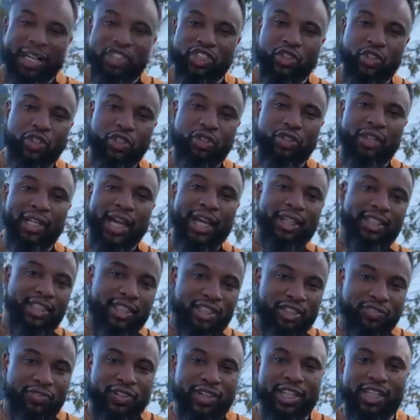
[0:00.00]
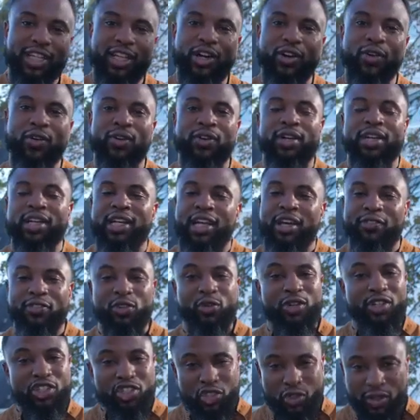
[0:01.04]
sure you like this video. If you
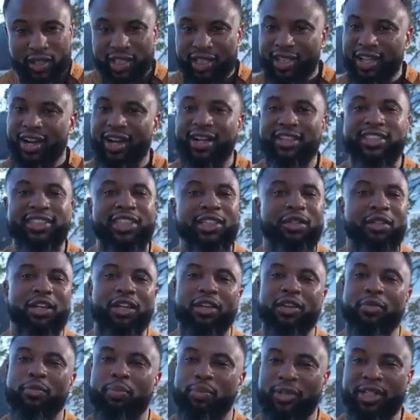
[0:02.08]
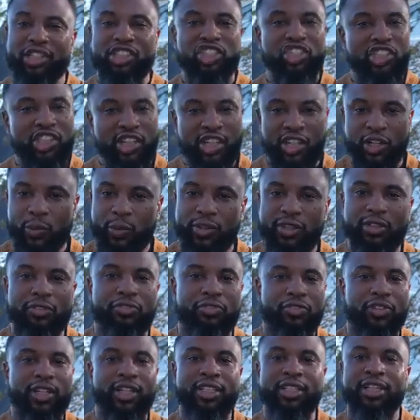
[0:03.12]
enjoy the content, please share it with a
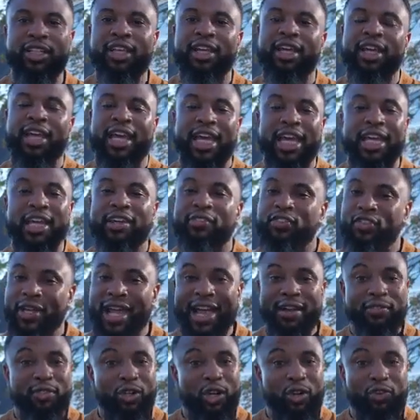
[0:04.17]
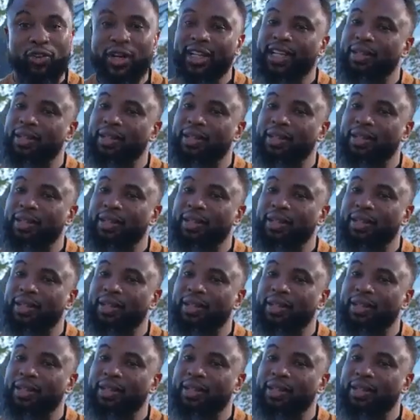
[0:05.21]
friend. And if you haven't already,